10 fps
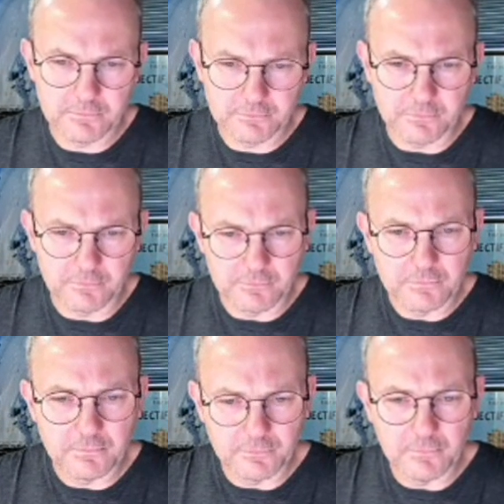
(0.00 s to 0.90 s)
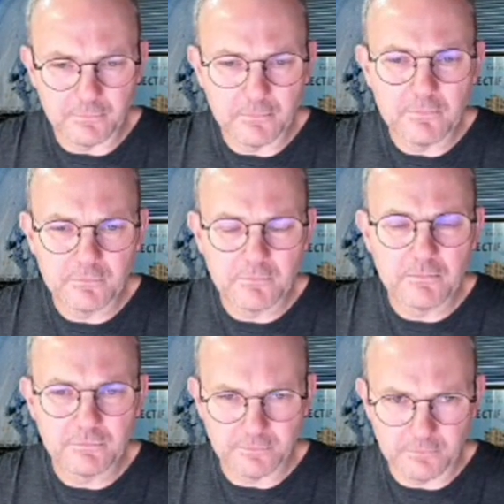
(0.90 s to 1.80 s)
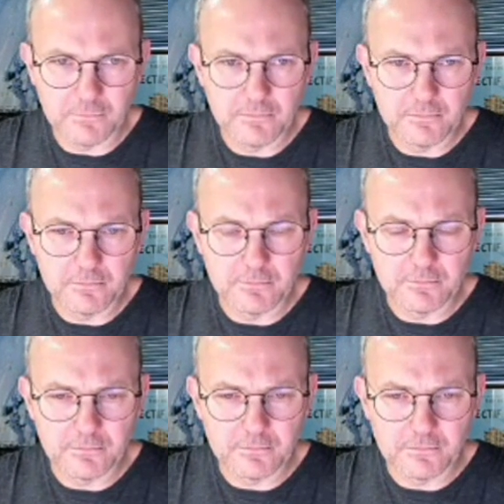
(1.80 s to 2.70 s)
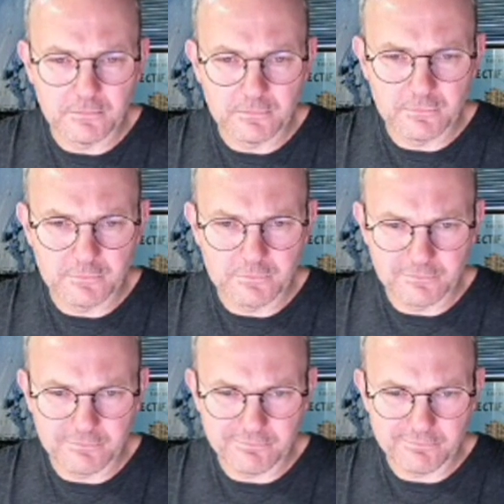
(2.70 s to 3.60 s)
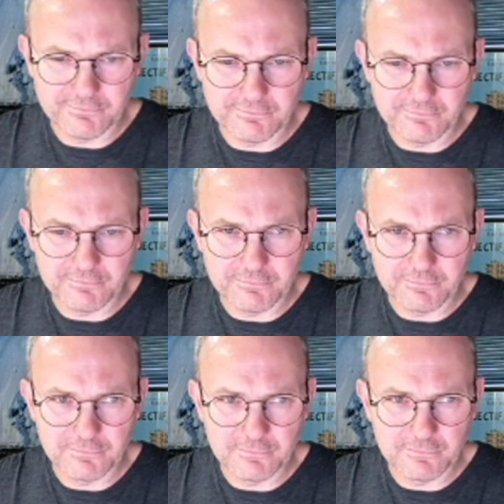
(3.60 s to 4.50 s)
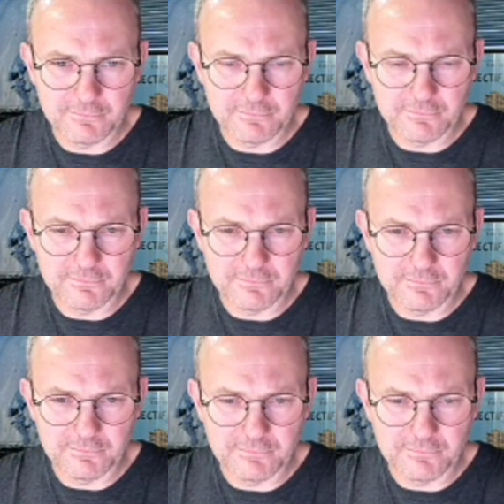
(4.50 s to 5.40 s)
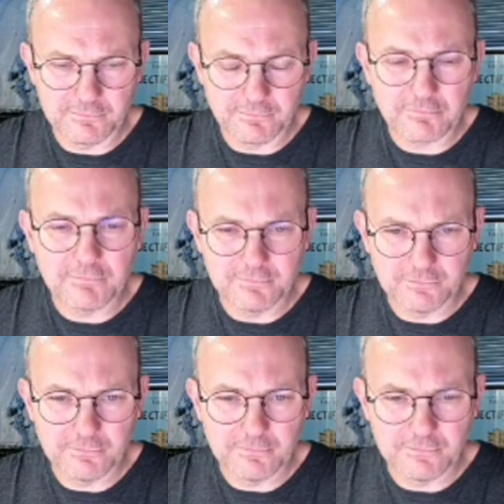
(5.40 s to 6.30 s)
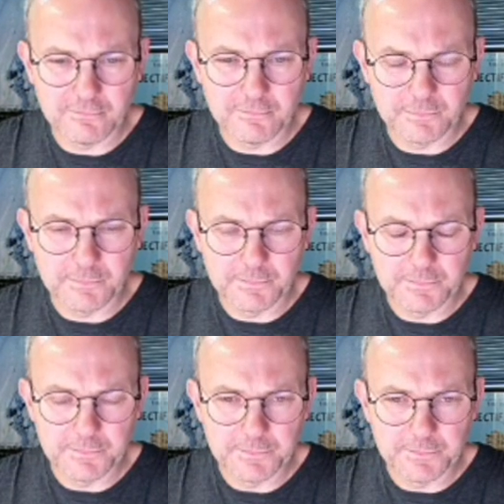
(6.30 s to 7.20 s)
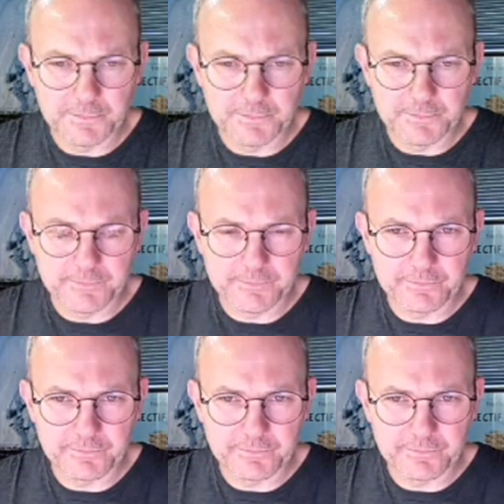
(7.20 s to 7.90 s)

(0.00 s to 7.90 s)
[no speech]